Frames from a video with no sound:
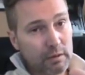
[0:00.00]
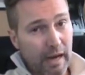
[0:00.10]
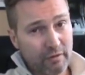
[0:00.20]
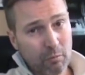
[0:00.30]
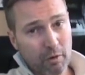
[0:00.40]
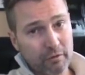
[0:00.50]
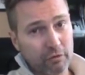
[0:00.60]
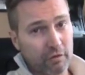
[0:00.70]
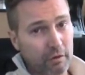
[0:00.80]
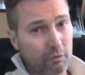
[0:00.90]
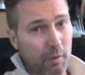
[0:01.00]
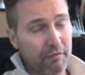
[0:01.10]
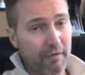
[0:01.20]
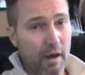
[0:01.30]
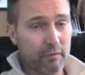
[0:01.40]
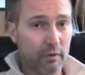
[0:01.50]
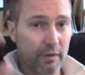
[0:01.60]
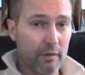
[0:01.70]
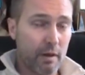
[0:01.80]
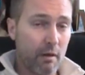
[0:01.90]
Guys are more interested in a
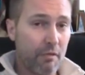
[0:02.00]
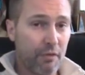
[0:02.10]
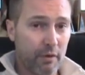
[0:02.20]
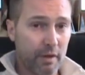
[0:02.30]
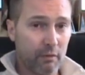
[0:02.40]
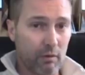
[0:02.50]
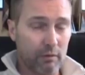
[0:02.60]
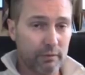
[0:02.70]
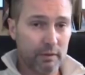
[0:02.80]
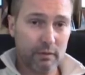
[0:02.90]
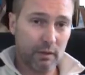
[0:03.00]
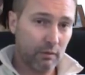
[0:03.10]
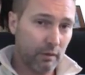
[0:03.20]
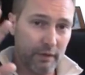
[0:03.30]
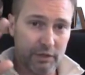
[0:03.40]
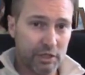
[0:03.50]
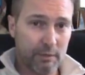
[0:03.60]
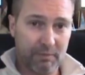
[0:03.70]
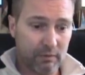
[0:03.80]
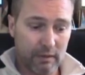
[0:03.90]
25-year-old than they are a 30-year-old. And you could call that
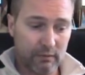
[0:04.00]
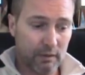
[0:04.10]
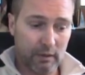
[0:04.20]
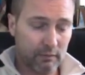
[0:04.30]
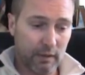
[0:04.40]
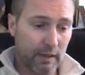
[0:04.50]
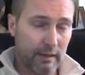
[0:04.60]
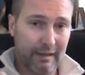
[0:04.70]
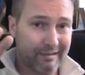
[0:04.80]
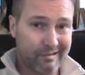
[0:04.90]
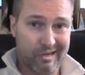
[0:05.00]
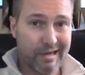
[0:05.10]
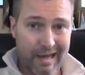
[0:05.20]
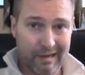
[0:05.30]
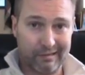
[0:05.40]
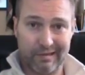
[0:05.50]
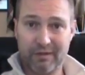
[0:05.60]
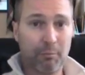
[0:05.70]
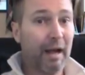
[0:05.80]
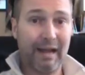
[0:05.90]
cheap and da-da-da-da-da. That's genetics.
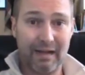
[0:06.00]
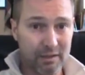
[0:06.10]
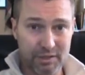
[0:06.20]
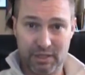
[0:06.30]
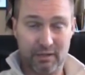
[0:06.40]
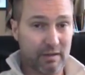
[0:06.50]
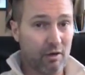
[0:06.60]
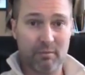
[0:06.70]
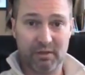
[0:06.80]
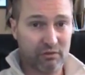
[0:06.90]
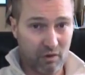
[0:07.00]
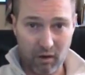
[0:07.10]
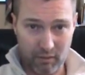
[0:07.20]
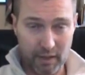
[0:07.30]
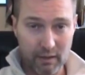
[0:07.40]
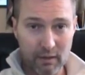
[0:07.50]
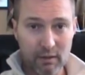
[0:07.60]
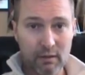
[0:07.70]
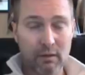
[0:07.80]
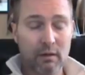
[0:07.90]
That's biology. Terribly sorry.
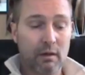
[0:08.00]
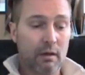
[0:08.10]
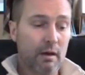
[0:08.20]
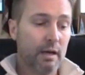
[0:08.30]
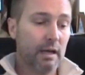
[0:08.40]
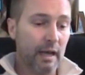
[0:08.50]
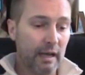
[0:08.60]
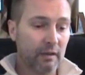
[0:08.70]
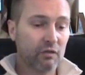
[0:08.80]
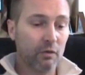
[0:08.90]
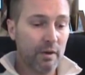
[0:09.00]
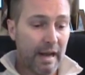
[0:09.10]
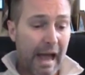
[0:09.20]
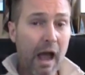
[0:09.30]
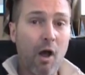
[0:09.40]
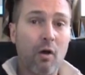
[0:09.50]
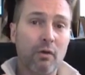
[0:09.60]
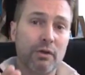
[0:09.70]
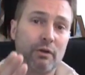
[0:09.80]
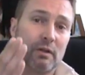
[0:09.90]
All right? And so
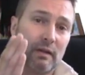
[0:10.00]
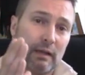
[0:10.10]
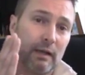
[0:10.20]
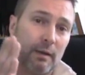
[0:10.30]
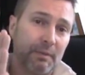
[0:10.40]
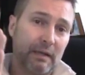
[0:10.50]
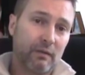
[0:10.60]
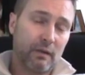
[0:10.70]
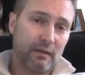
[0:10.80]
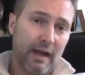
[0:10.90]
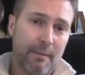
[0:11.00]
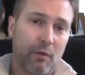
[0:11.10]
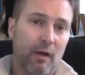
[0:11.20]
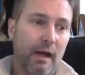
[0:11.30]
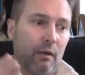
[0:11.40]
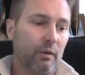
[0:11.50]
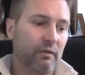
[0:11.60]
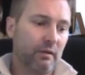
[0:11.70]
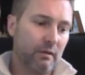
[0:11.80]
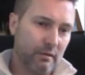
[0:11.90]
now you're ticking up against the time clock where
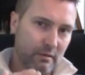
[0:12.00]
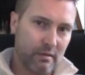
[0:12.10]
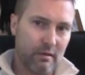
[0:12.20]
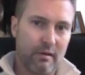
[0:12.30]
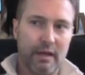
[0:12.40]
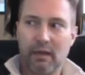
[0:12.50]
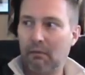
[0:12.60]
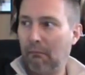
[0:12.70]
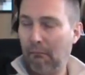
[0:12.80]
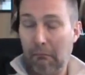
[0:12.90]
it's like, oh, you're 30.